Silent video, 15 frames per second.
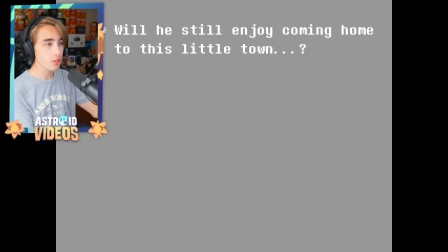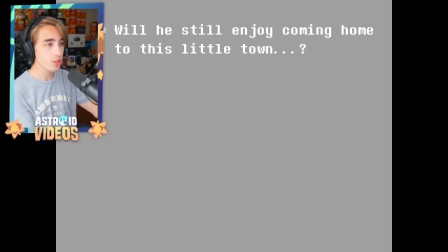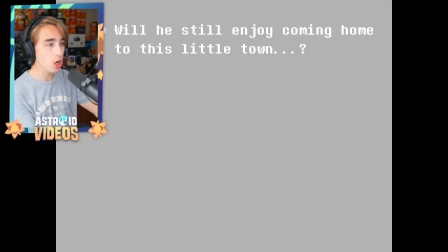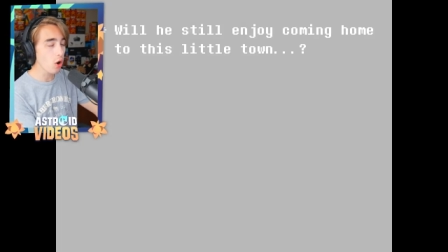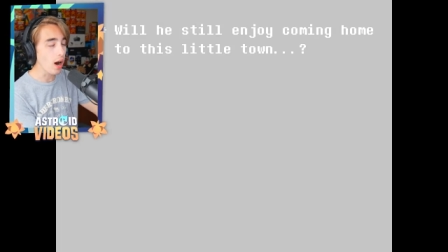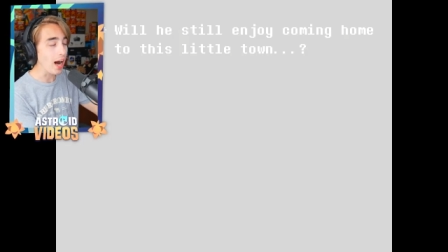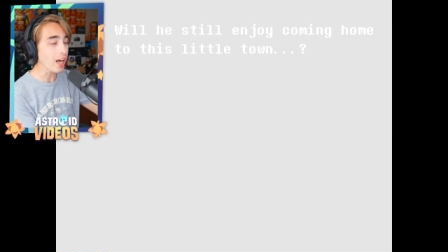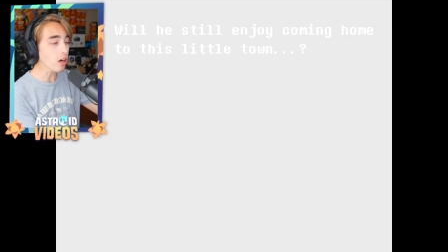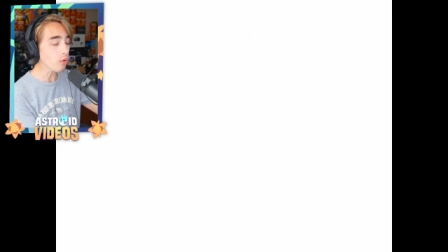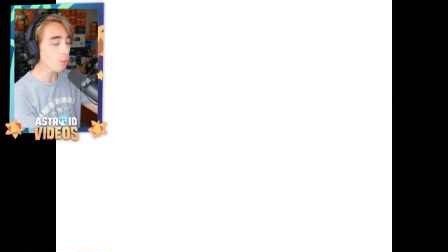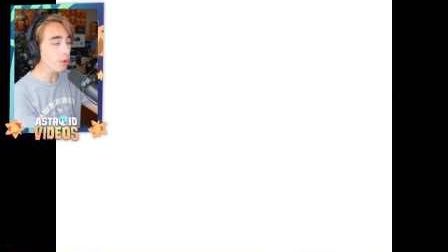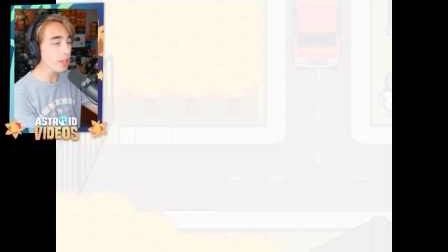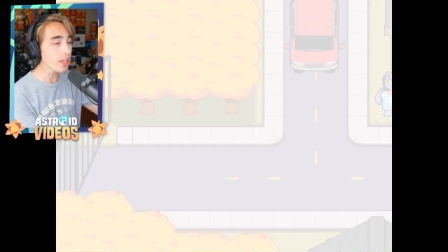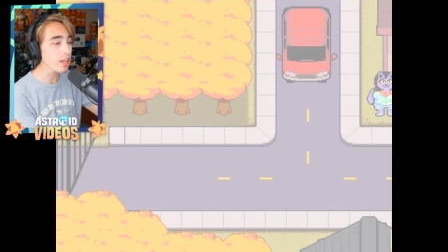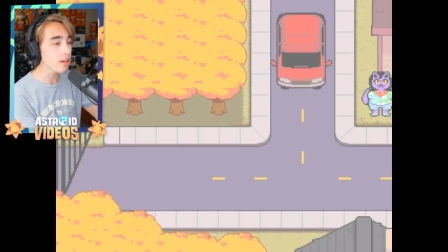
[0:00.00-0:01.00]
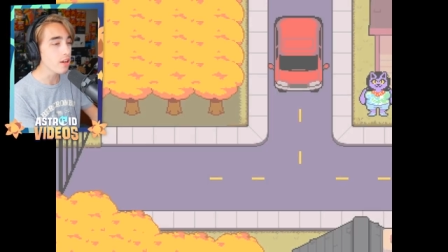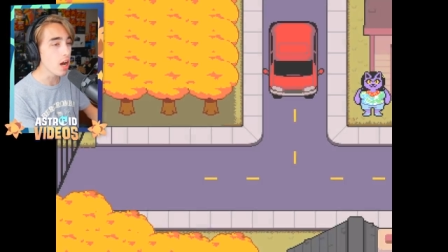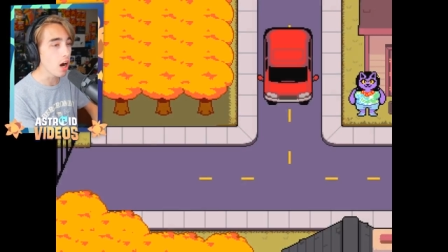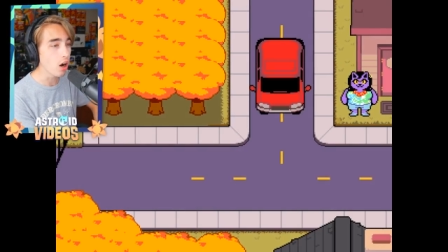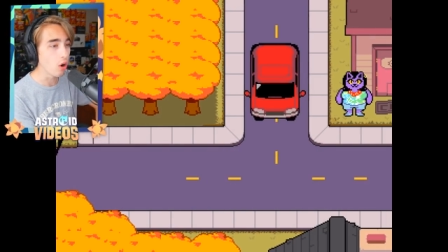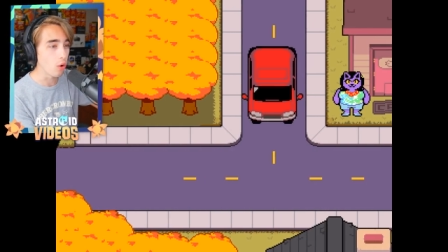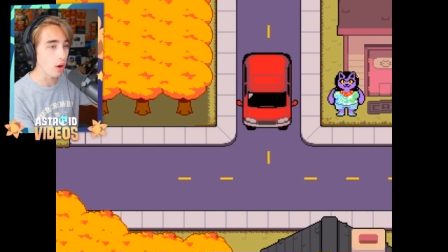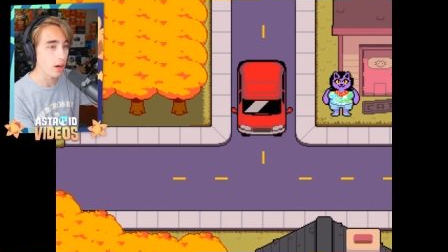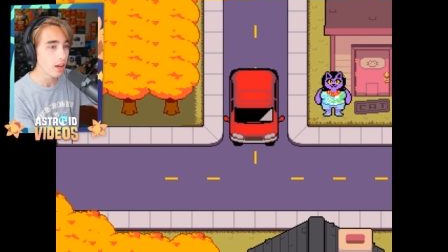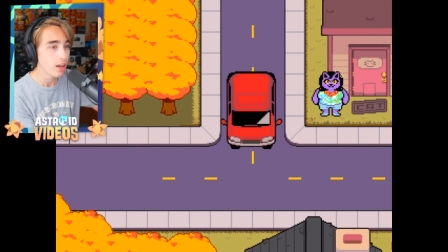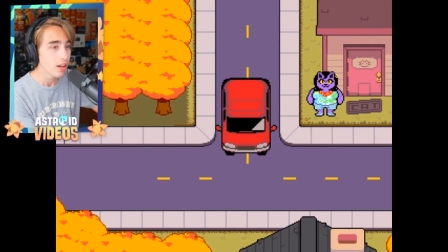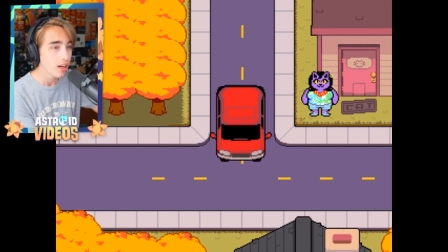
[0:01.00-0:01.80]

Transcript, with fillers: So I don't really know